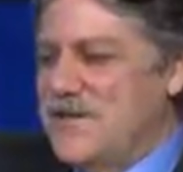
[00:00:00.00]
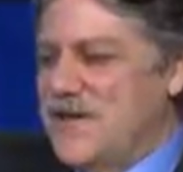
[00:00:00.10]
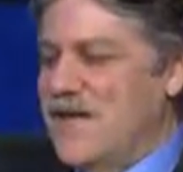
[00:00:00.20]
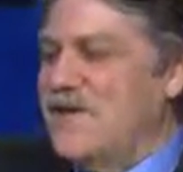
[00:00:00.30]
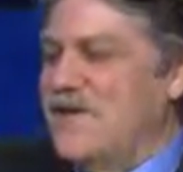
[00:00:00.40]
a
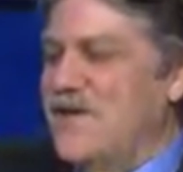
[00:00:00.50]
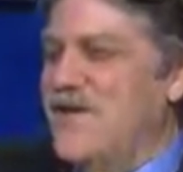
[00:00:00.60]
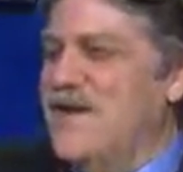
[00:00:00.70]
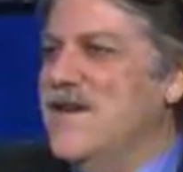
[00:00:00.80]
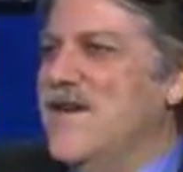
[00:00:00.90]

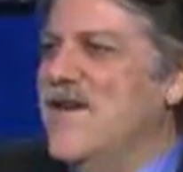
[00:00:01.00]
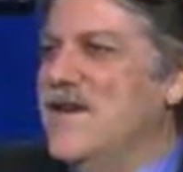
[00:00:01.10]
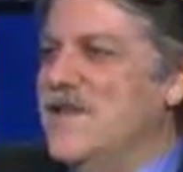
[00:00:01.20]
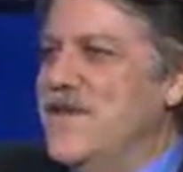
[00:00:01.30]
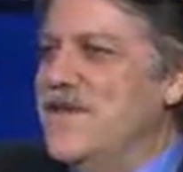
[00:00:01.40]
testimony
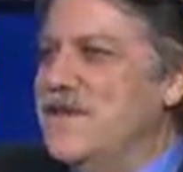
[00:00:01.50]
that these